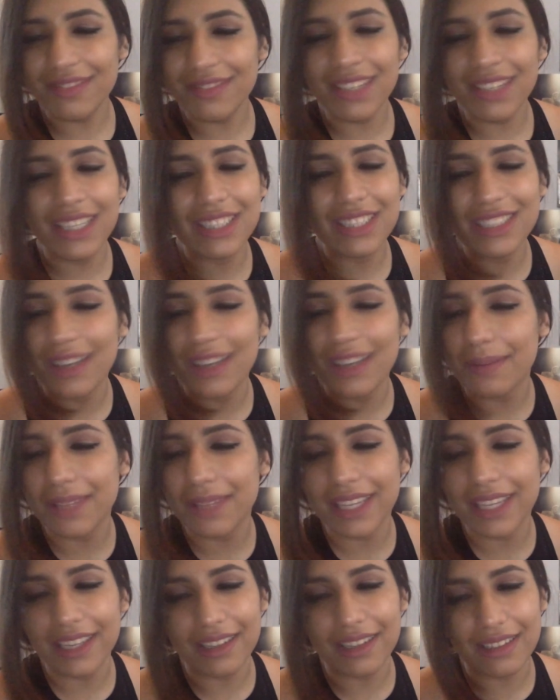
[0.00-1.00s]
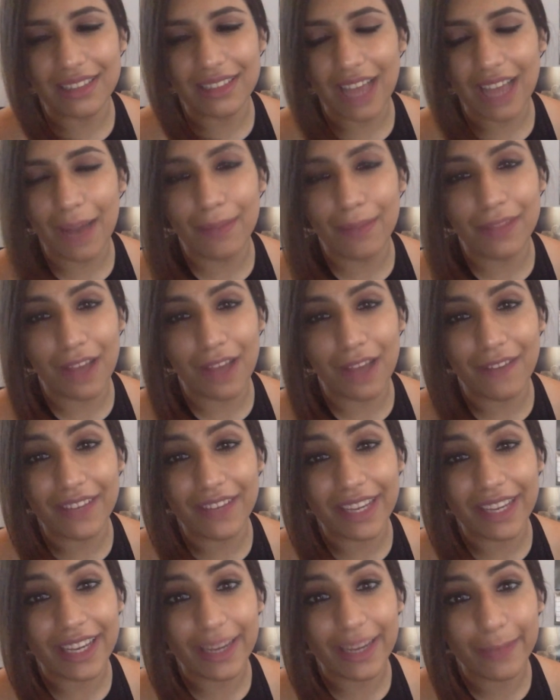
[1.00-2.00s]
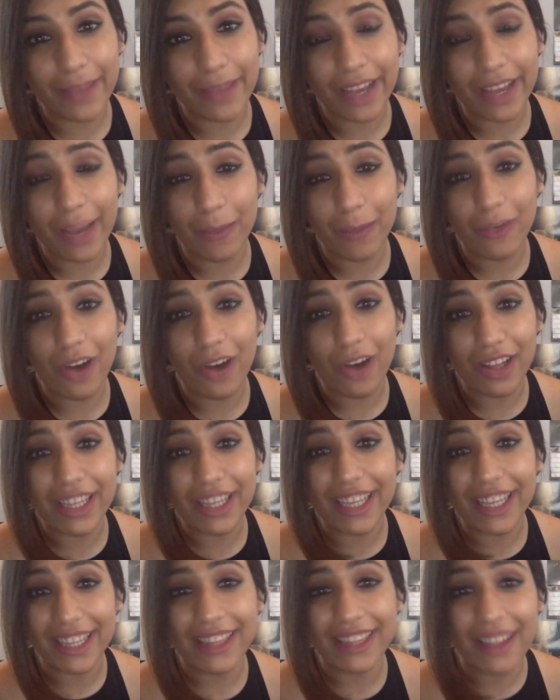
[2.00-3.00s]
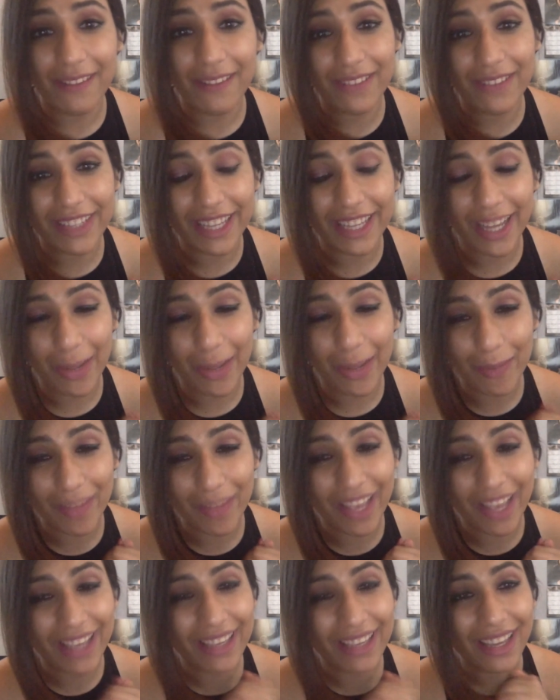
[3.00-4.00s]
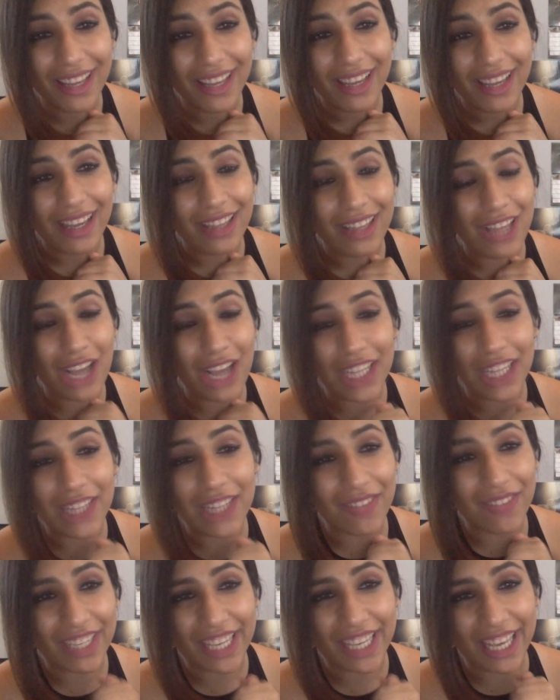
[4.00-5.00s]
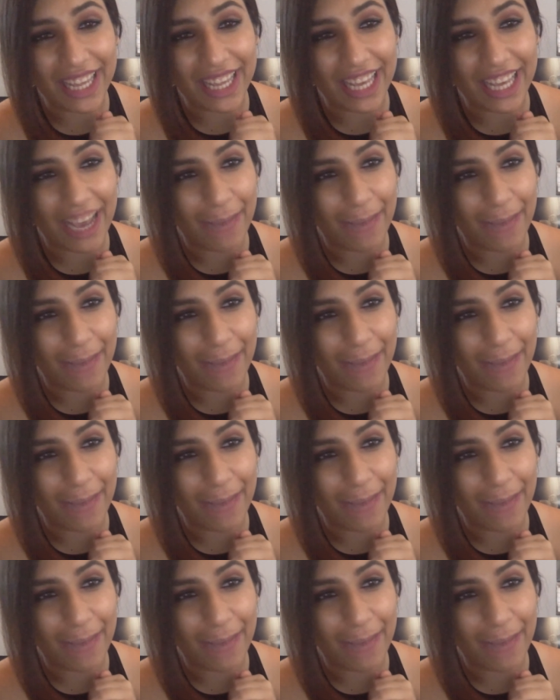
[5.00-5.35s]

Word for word: he's something else. I'm loving him. Like, I'm falling in love with him. Like, not even kidding.